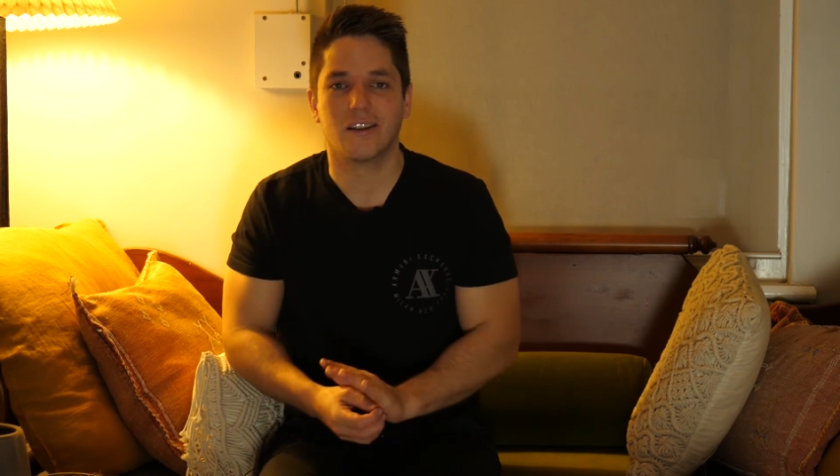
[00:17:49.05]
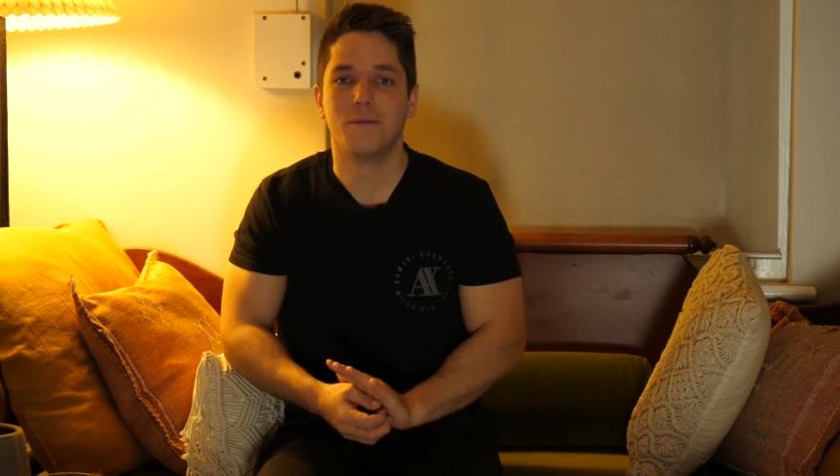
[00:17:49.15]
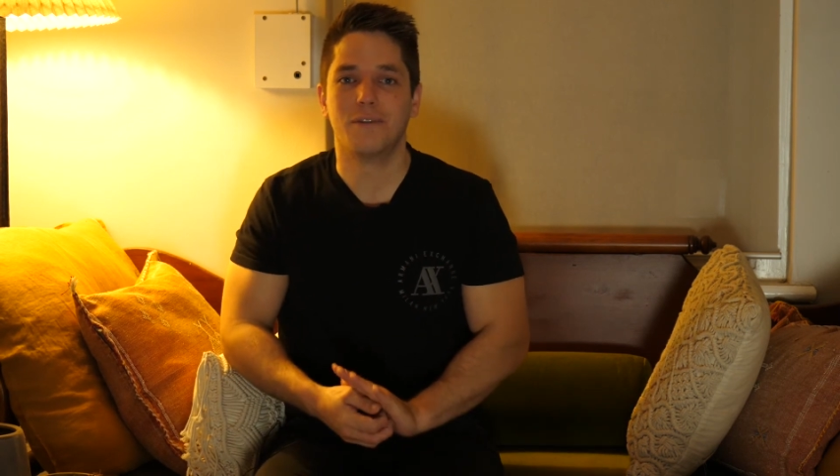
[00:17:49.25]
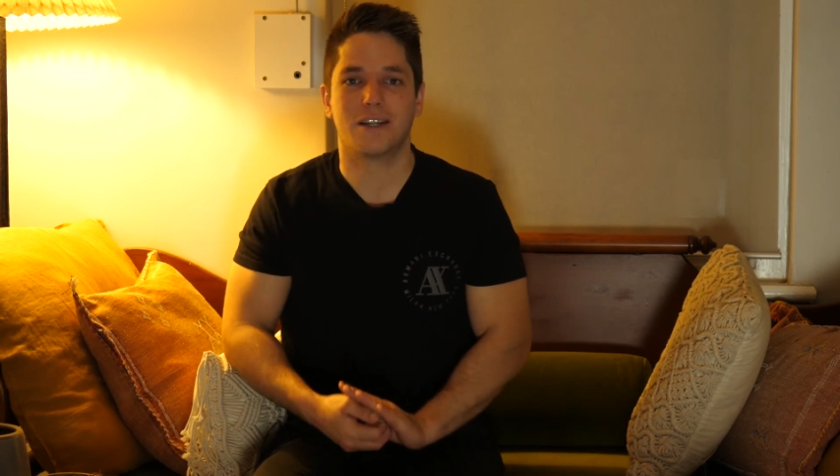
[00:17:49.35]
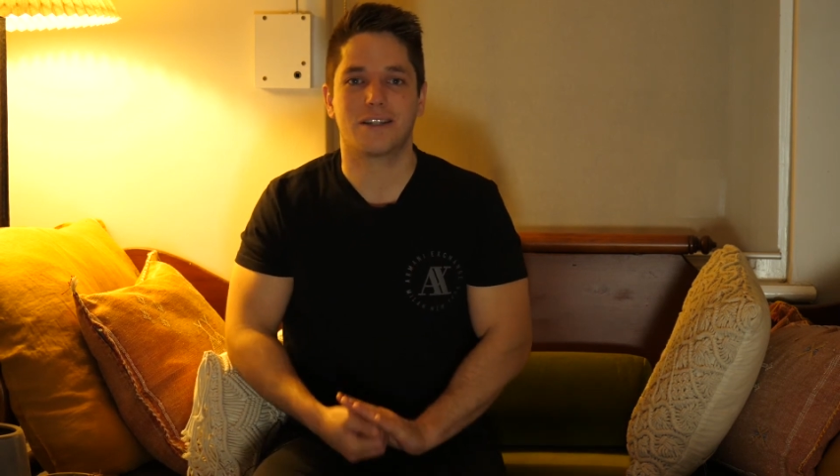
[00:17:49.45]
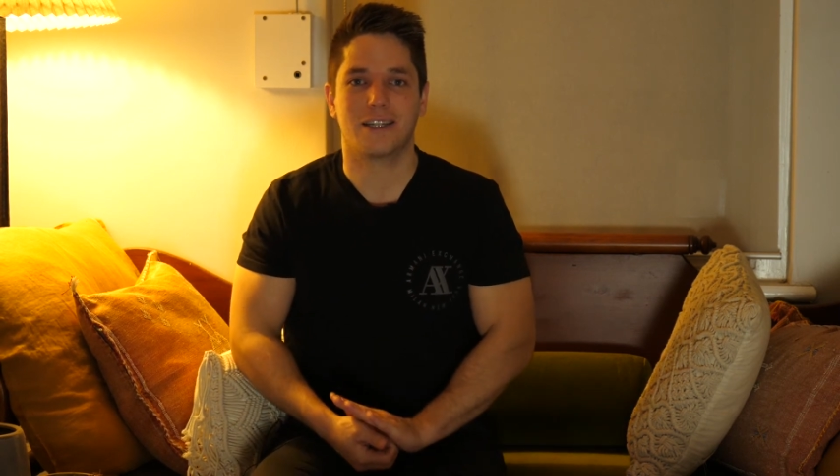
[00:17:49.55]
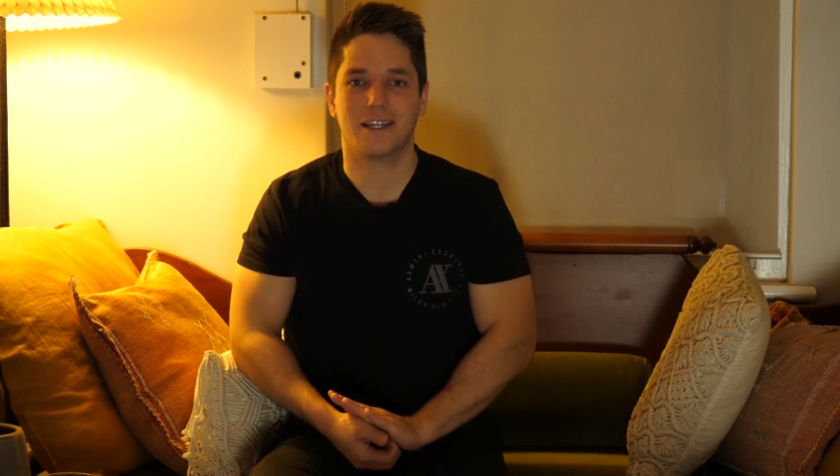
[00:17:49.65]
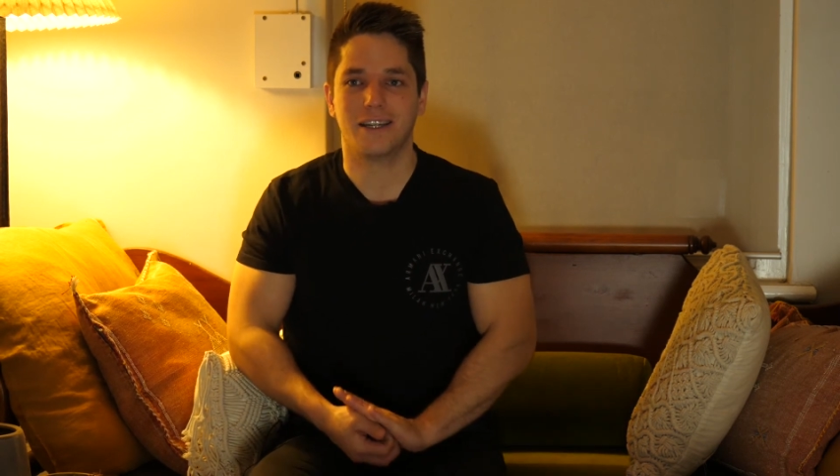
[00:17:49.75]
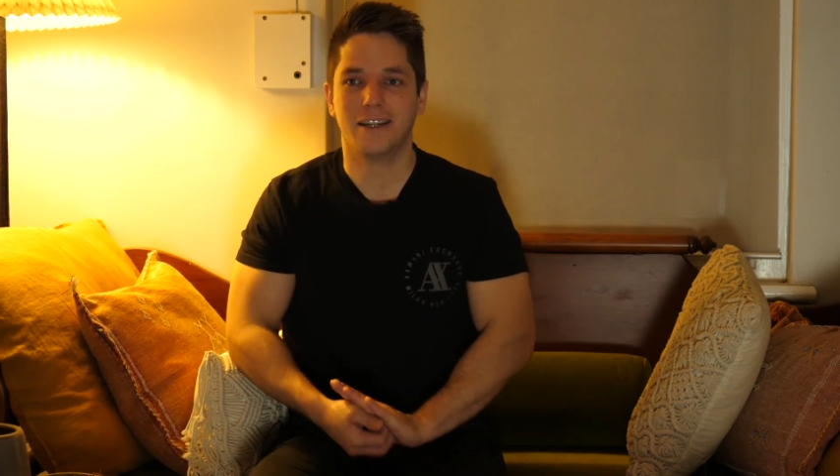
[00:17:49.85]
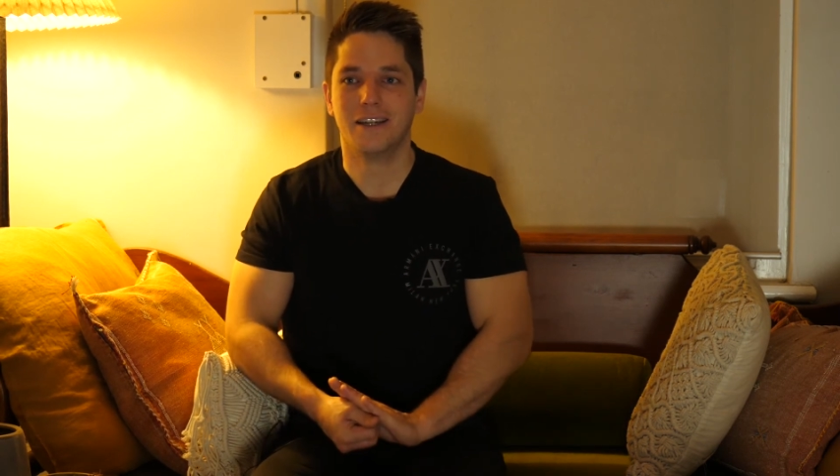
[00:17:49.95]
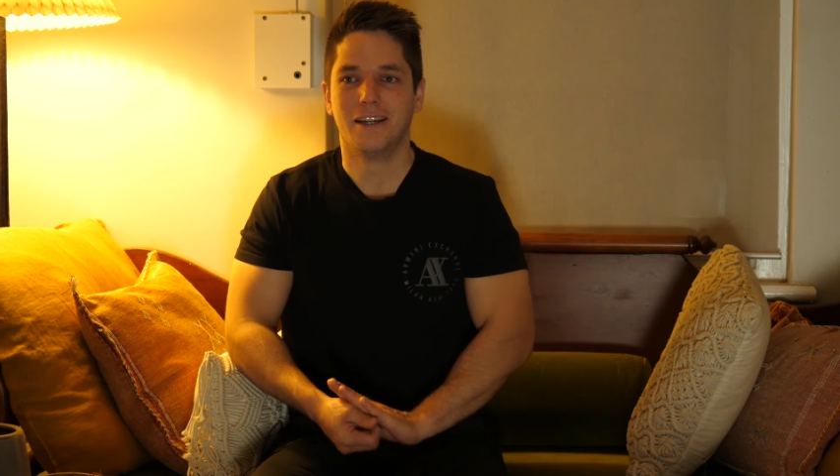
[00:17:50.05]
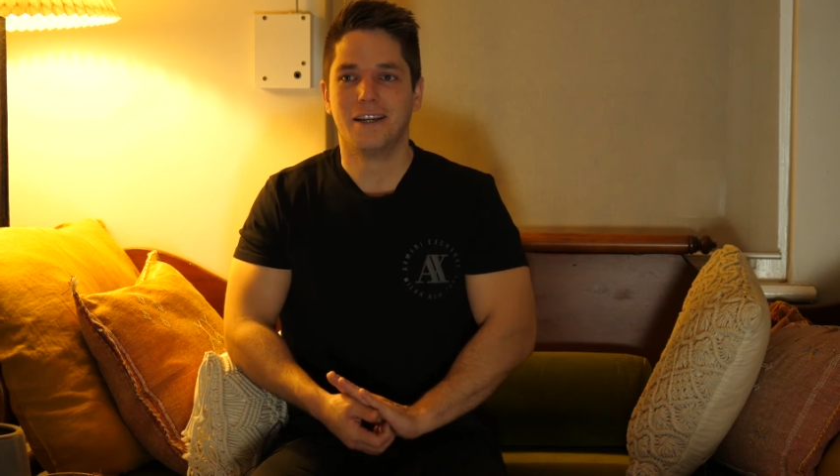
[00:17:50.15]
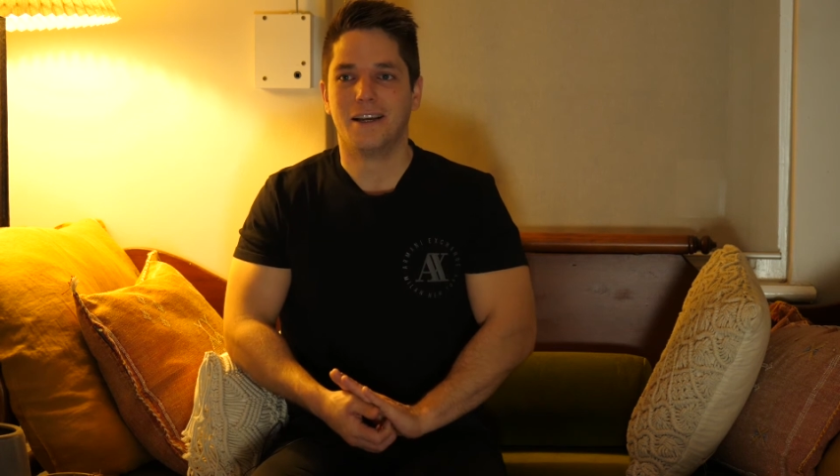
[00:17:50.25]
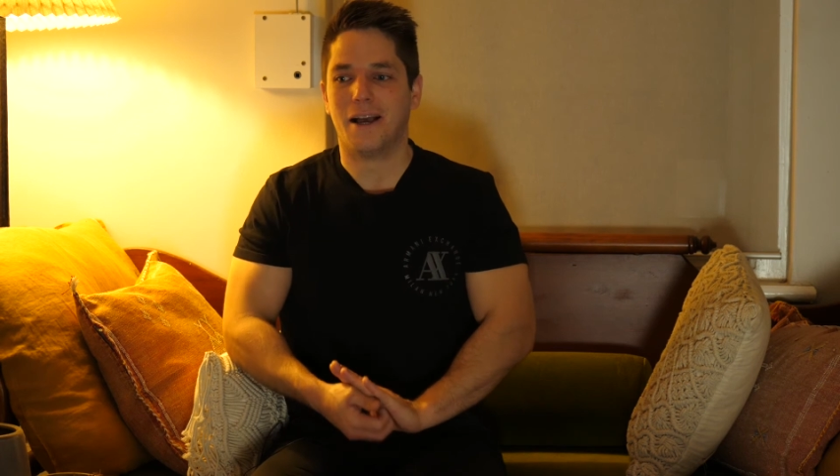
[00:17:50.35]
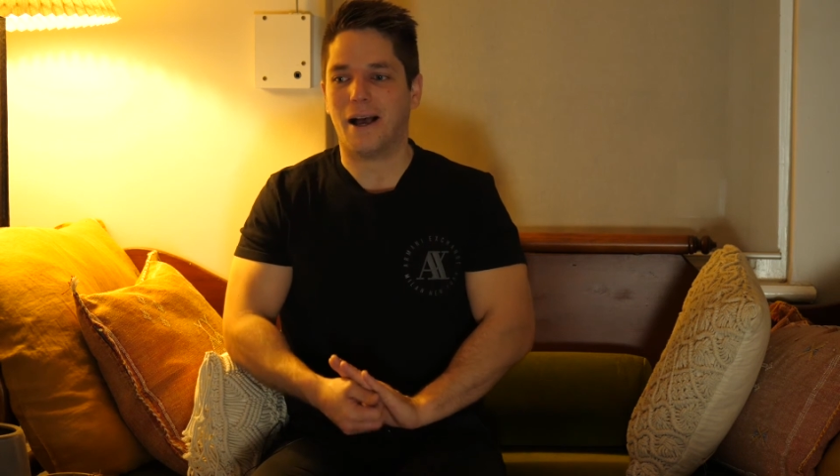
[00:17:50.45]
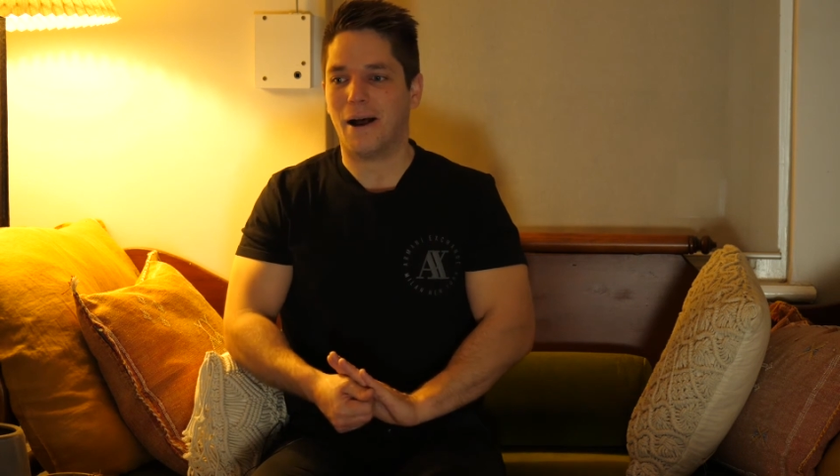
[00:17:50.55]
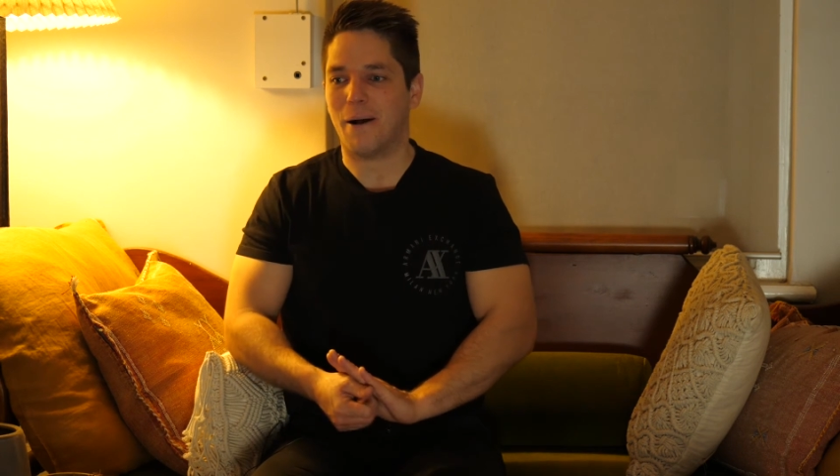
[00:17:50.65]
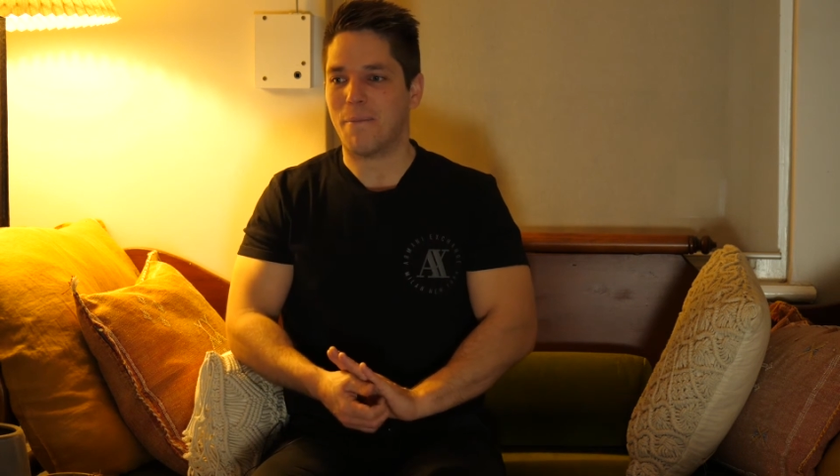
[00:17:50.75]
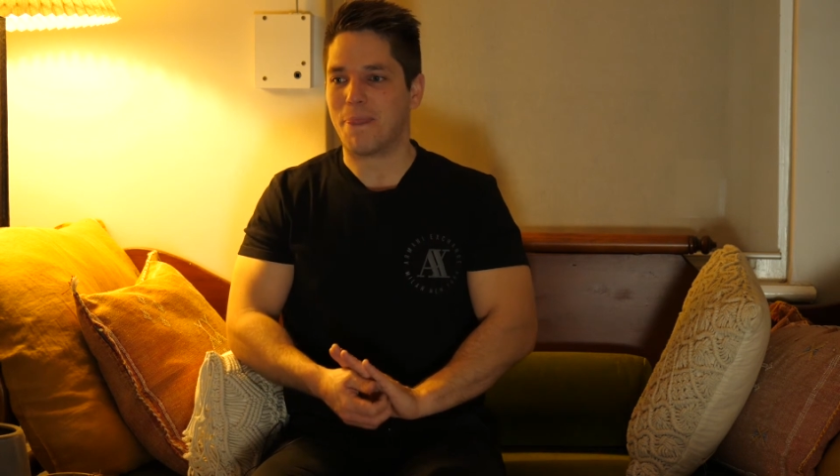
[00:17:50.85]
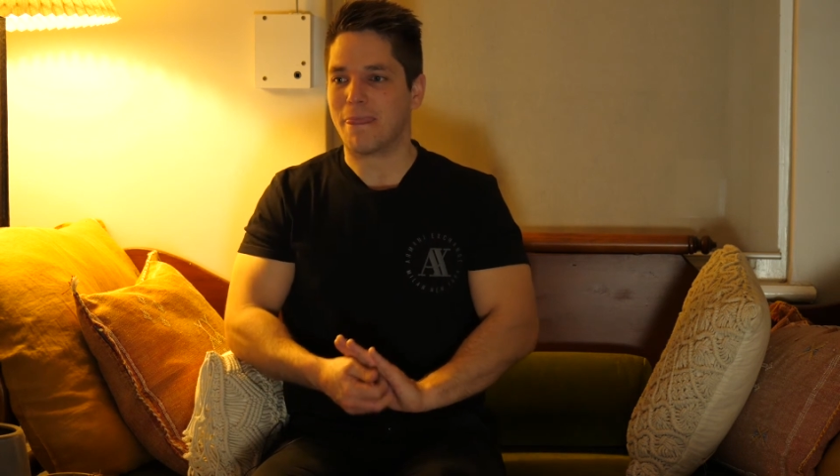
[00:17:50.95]
obviously.
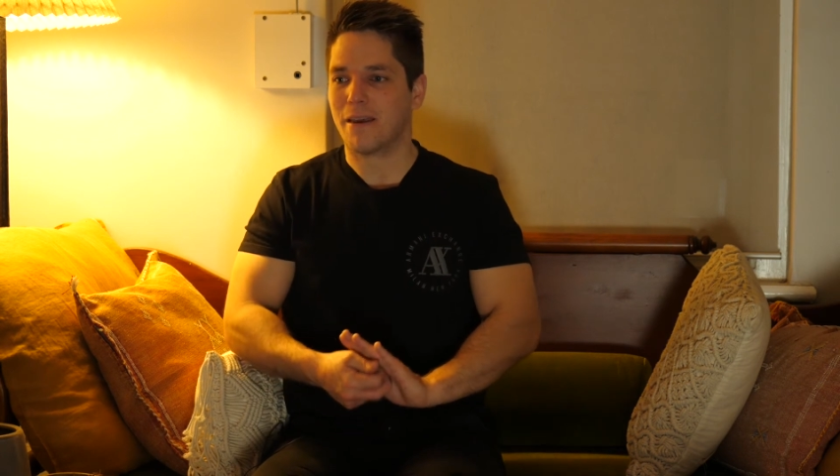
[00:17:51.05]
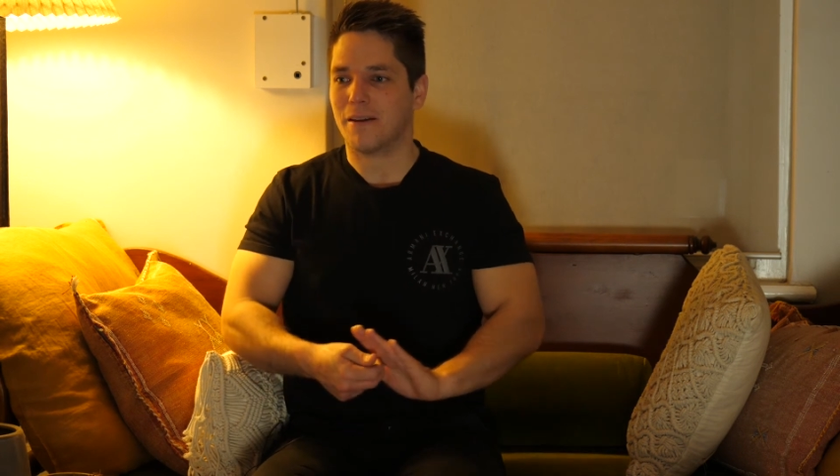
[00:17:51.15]
I